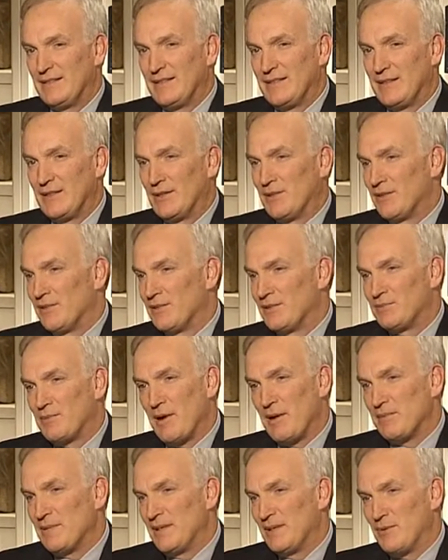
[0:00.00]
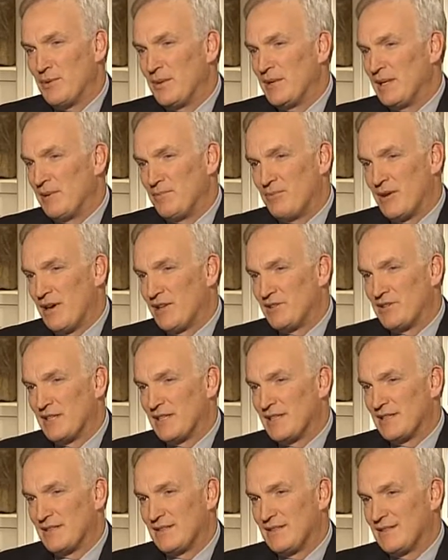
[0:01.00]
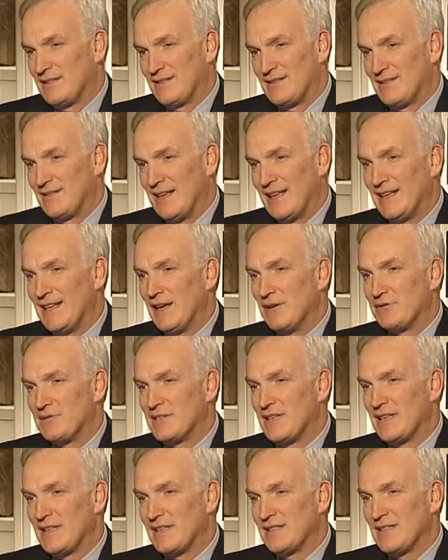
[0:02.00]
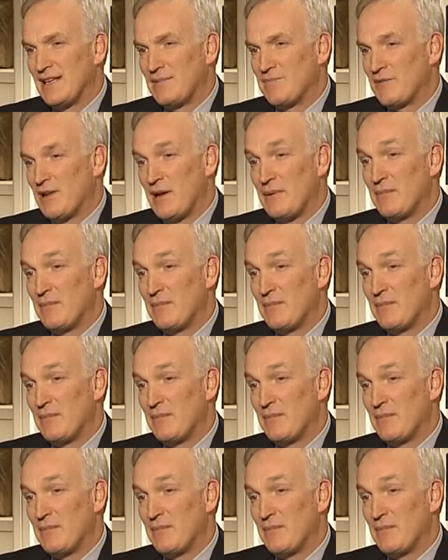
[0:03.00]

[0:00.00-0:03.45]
There's probably 20 projects announced at the same time.